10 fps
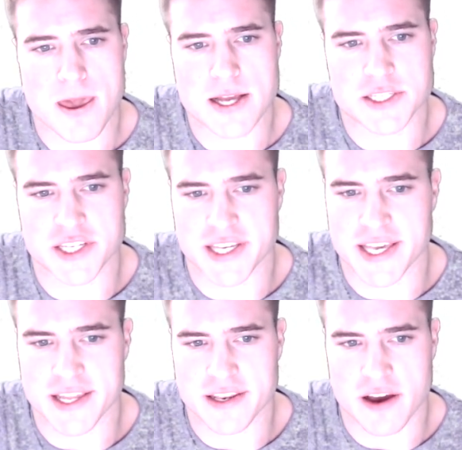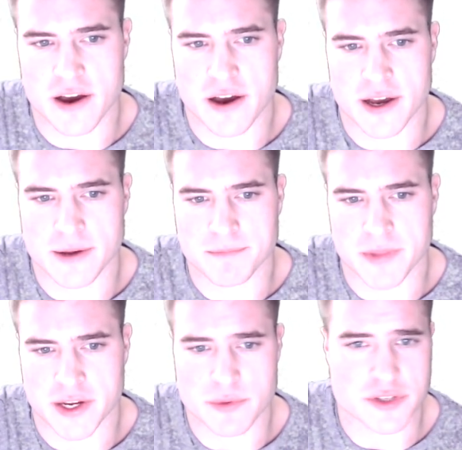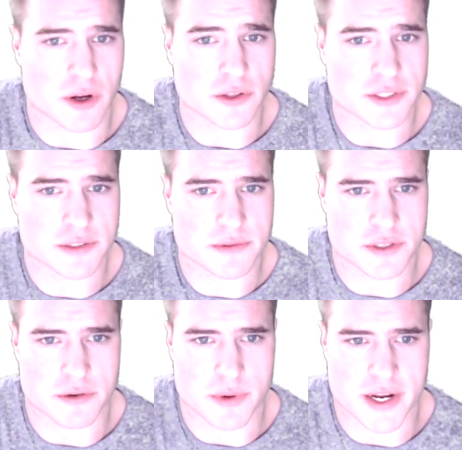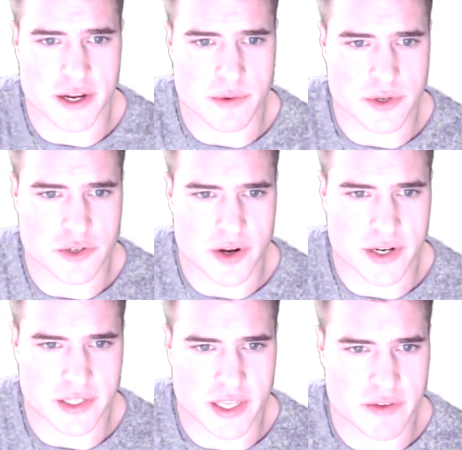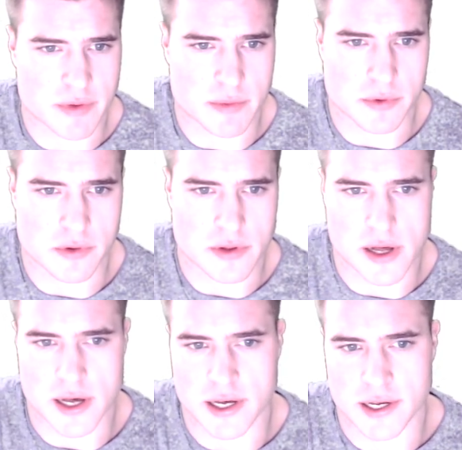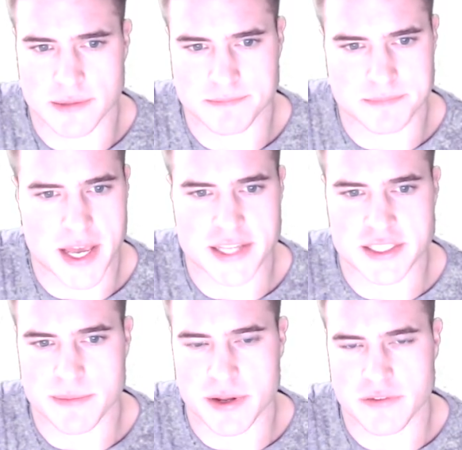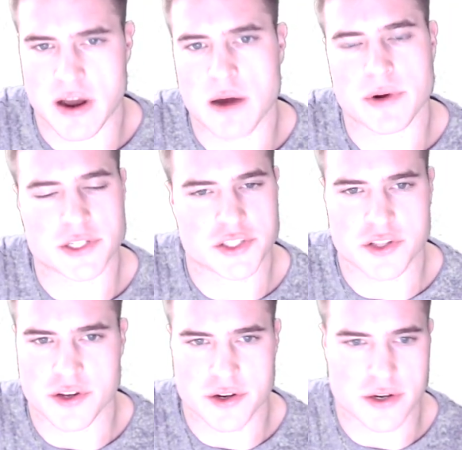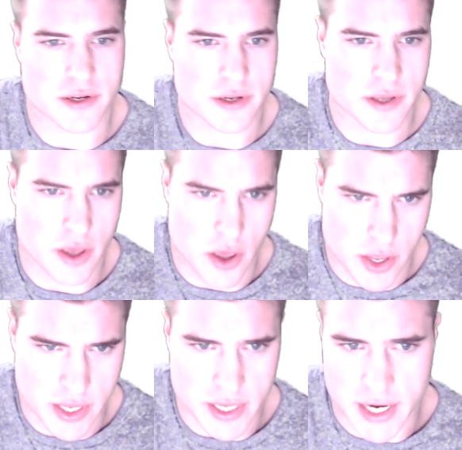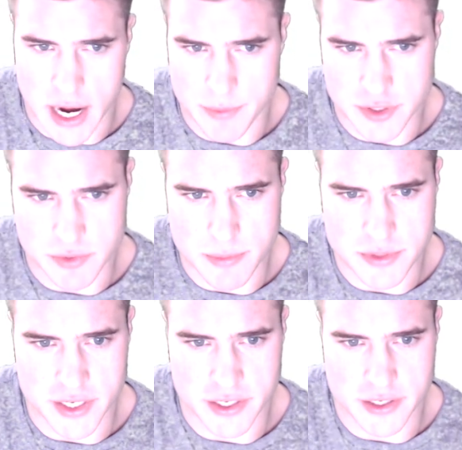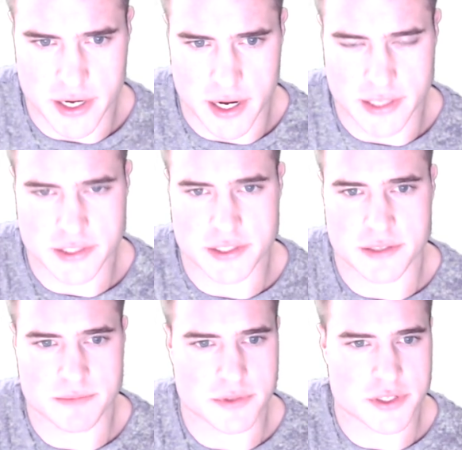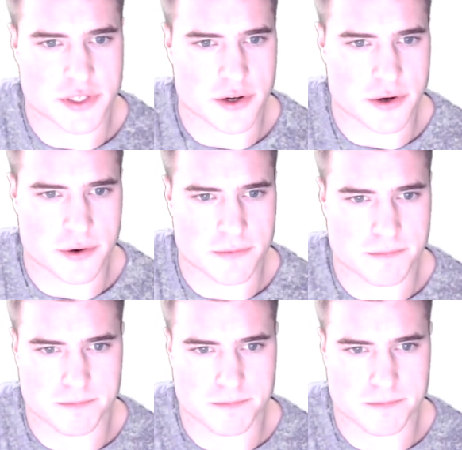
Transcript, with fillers: to get uh, like a result. So right here we're trying to give people an estimate of how much their e-commerce website could cost. So